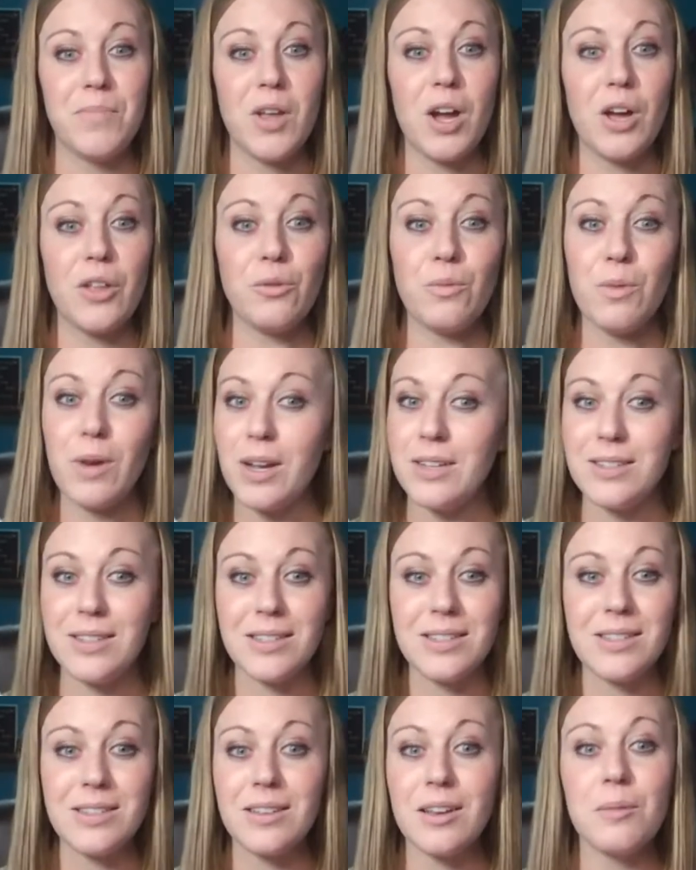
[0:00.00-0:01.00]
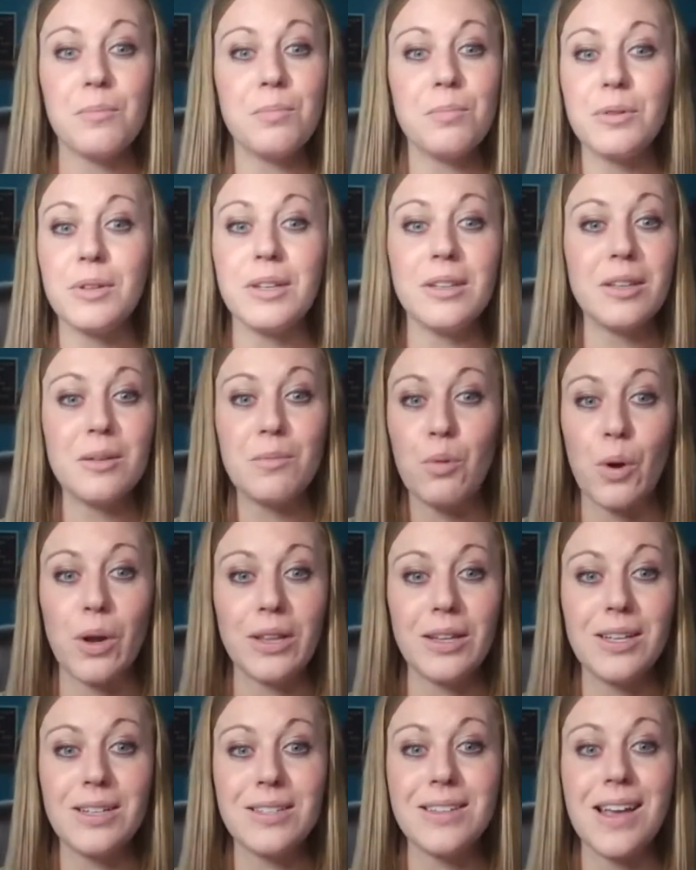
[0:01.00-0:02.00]
Otherwise, it's completely
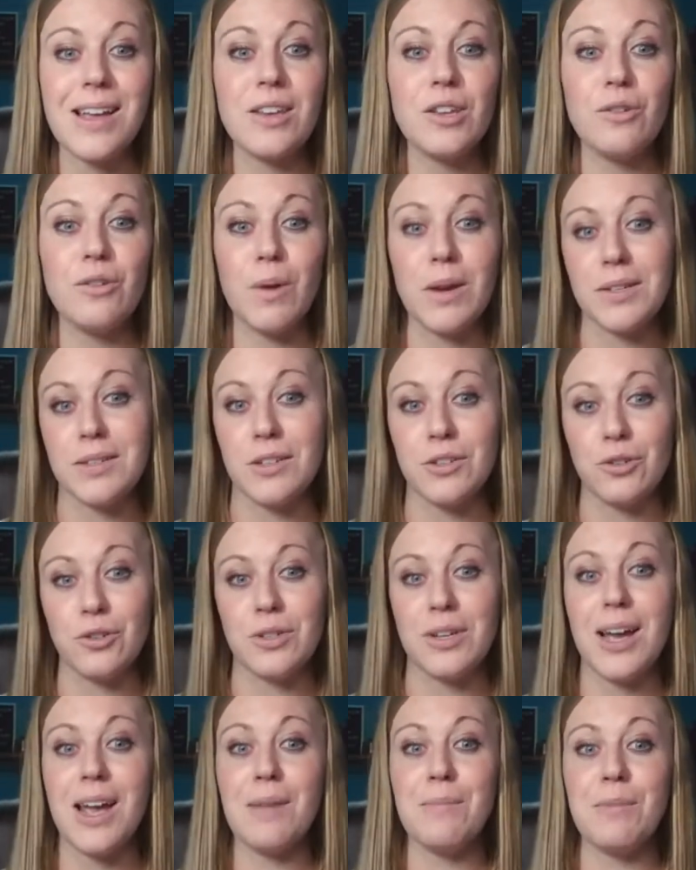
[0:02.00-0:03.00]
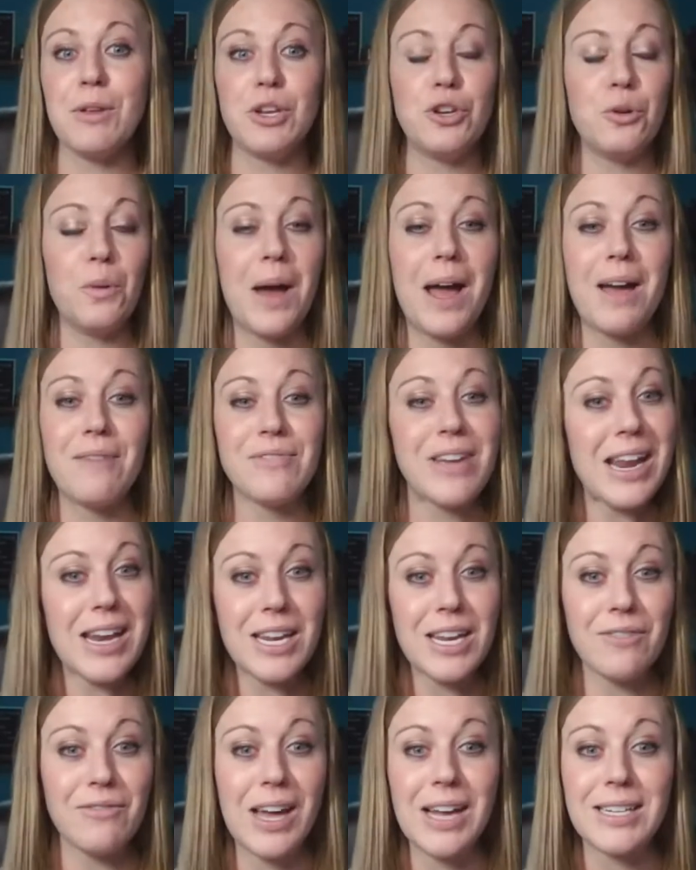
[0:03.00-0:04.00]
pointless and you wasted your time and you don't have
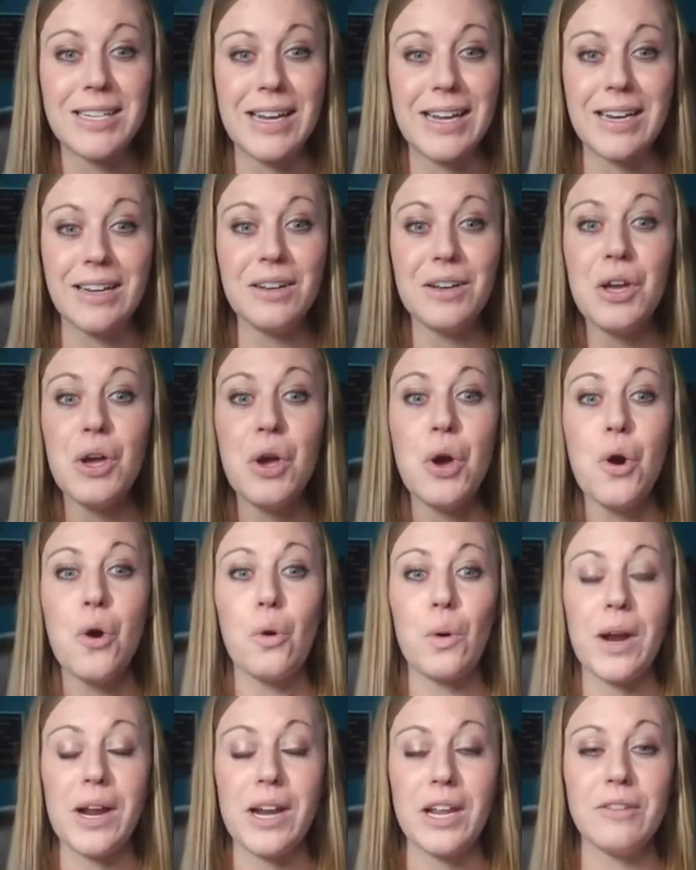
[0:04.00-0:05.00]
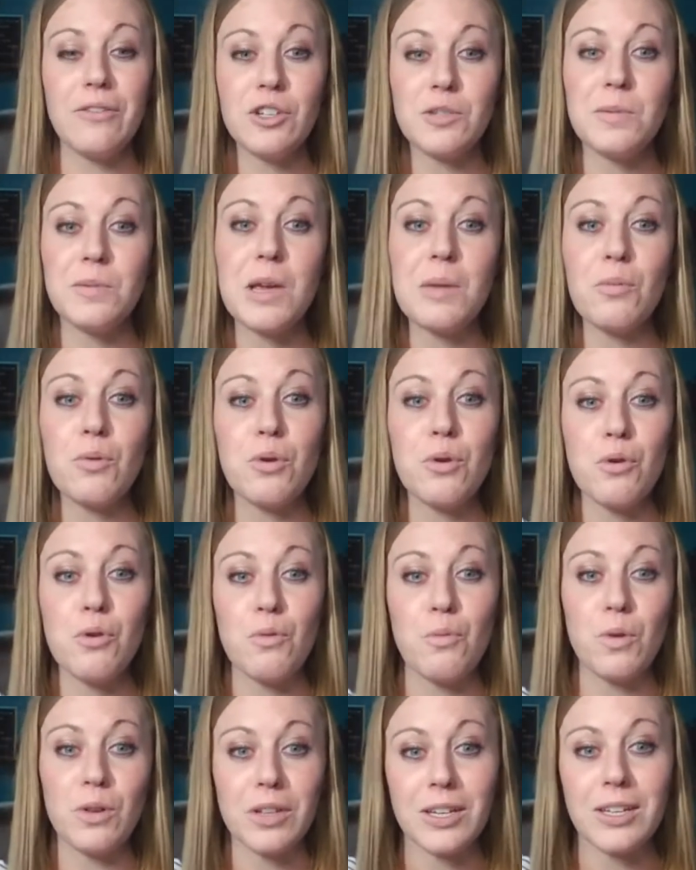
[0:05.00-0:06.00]
any of that data or any of those people who
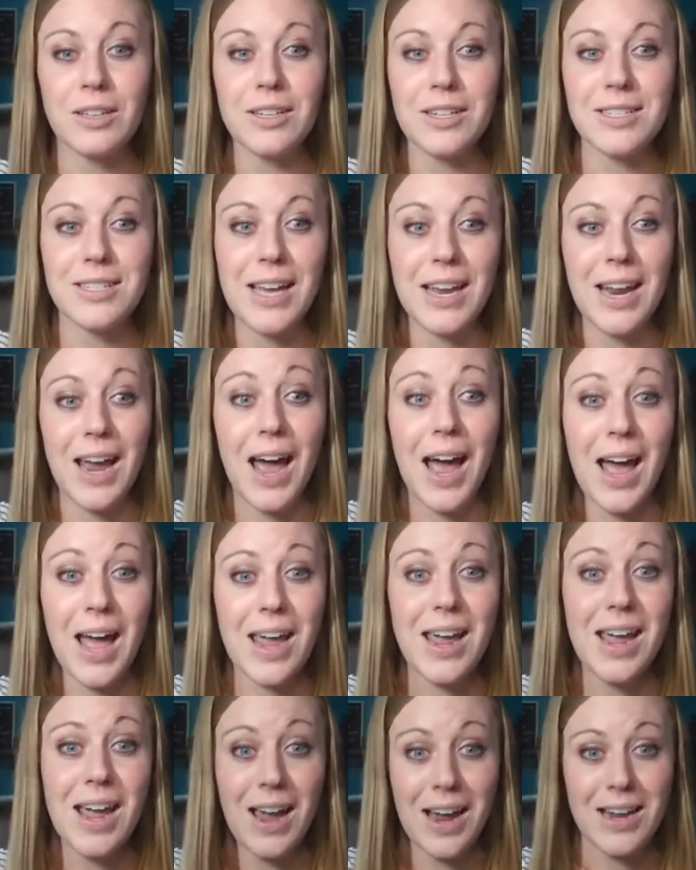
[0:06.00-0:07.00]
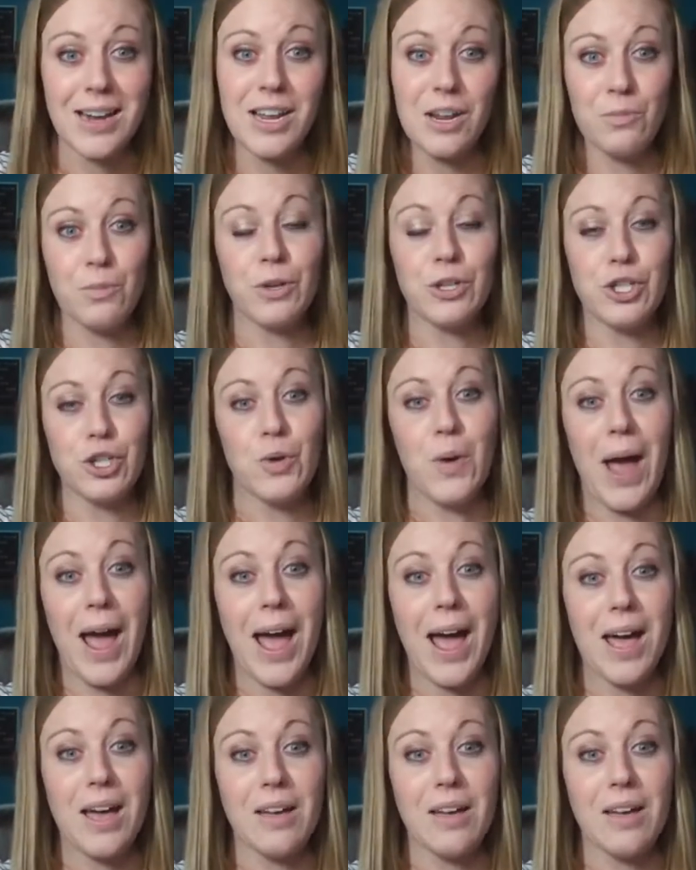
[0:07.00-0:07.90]
willingly said, hi, I need what you